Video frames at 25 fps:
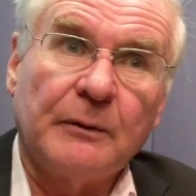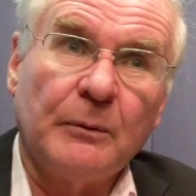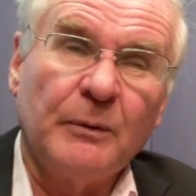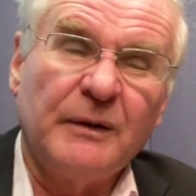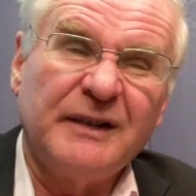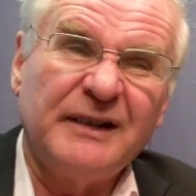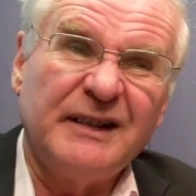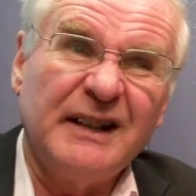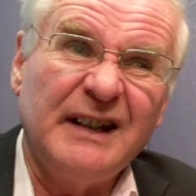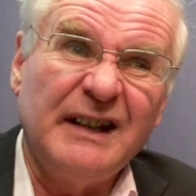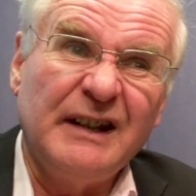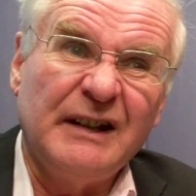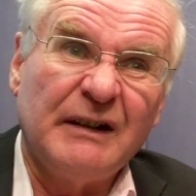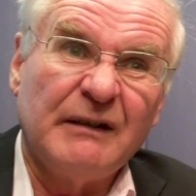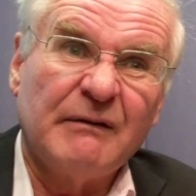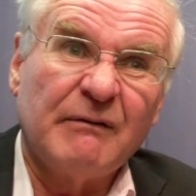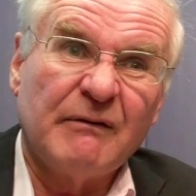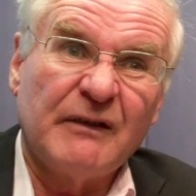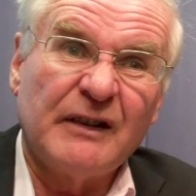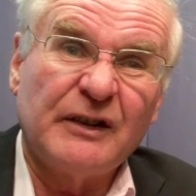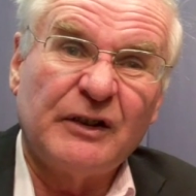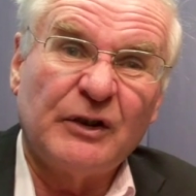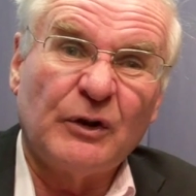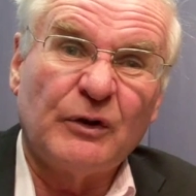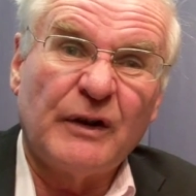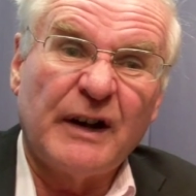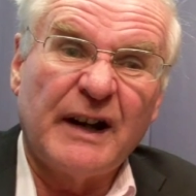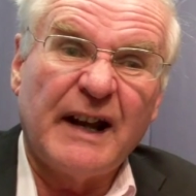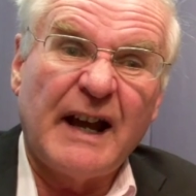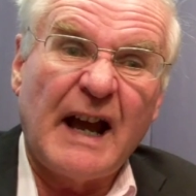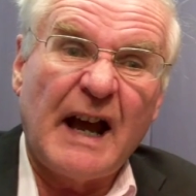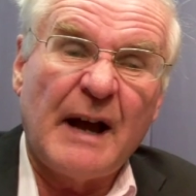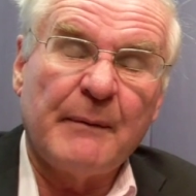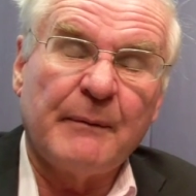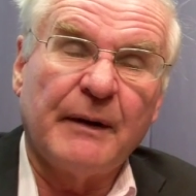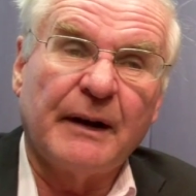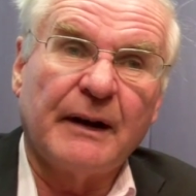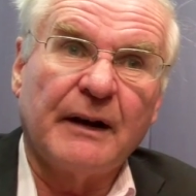and we see this already
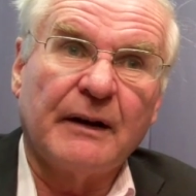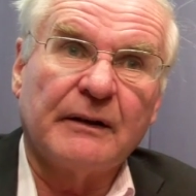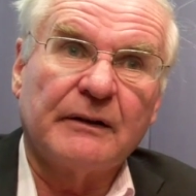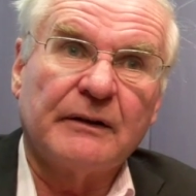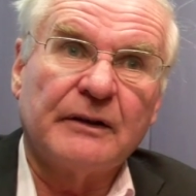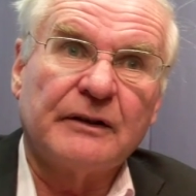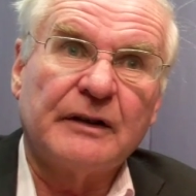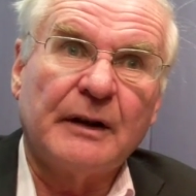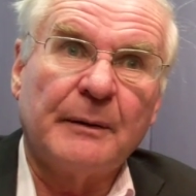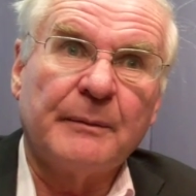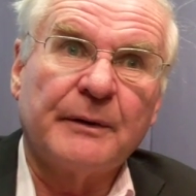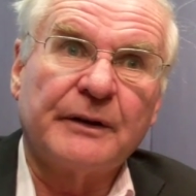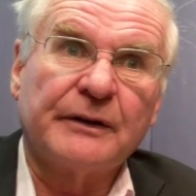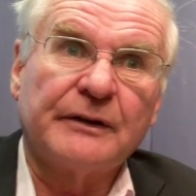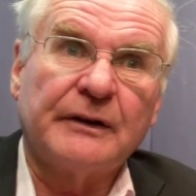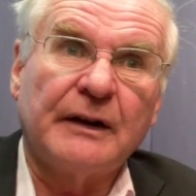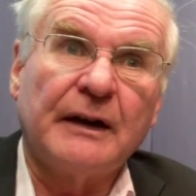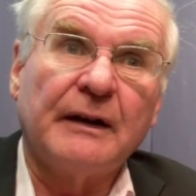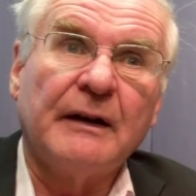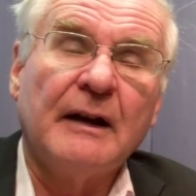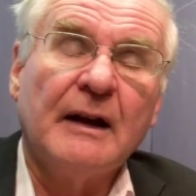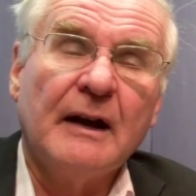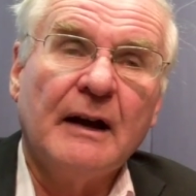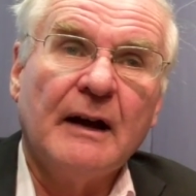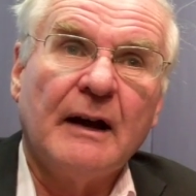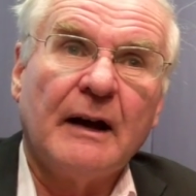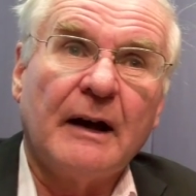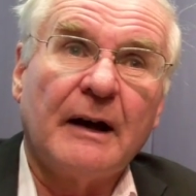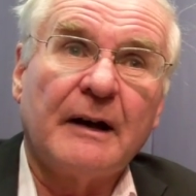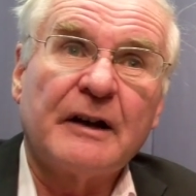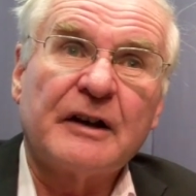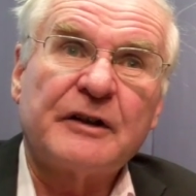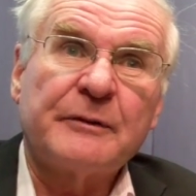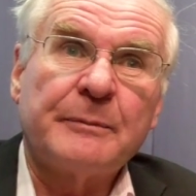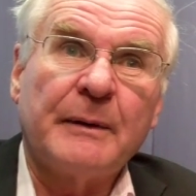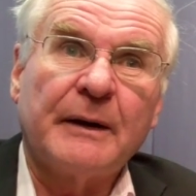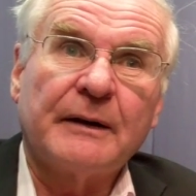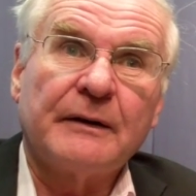happening to some extent, I would
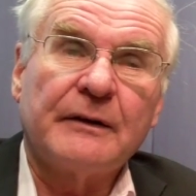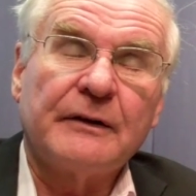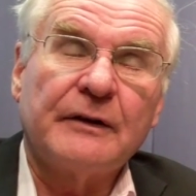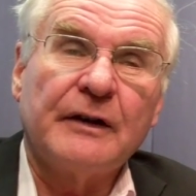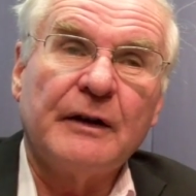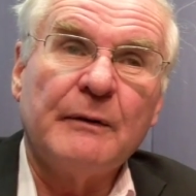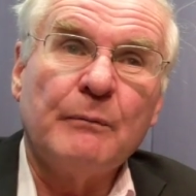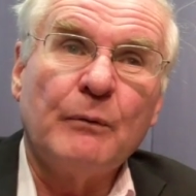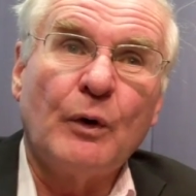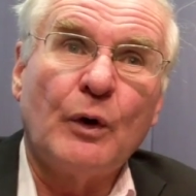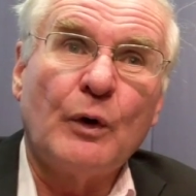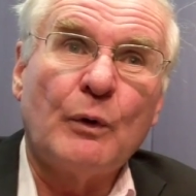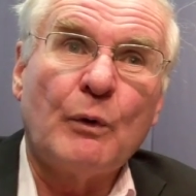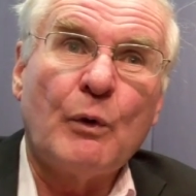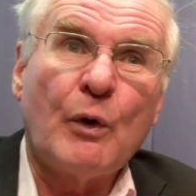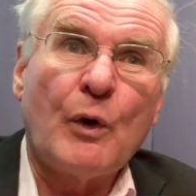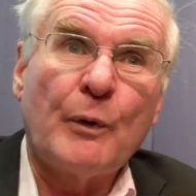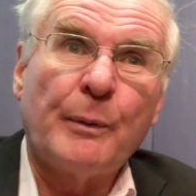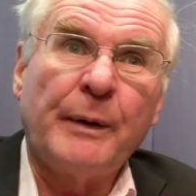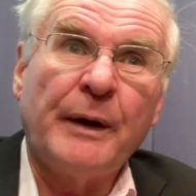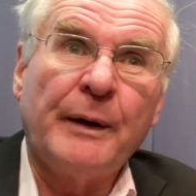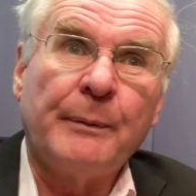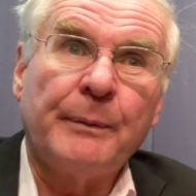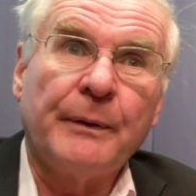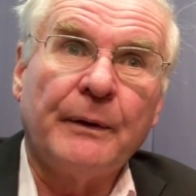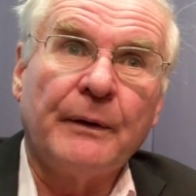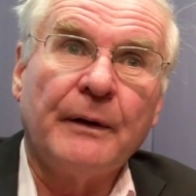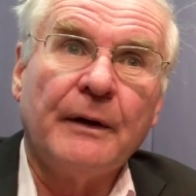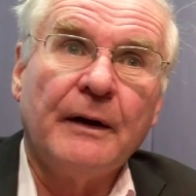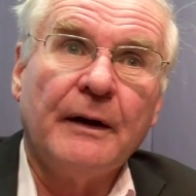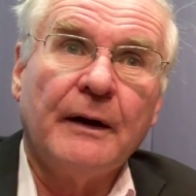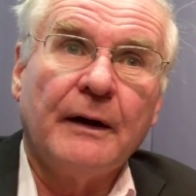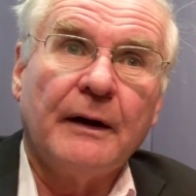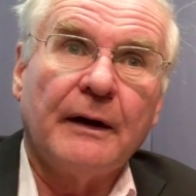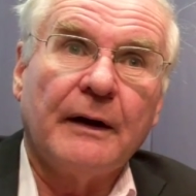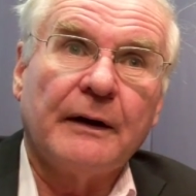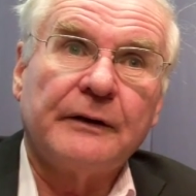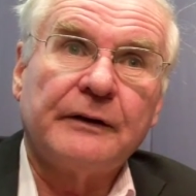expect to see more and more people
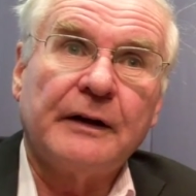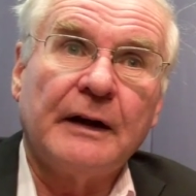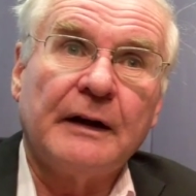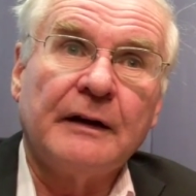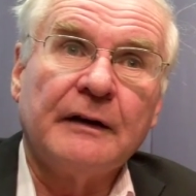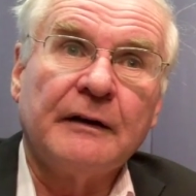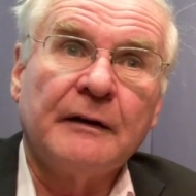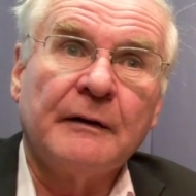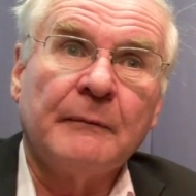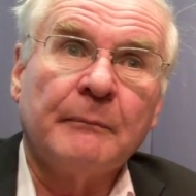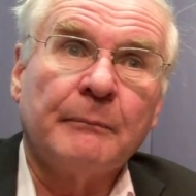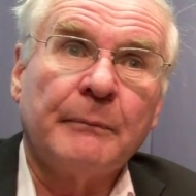attending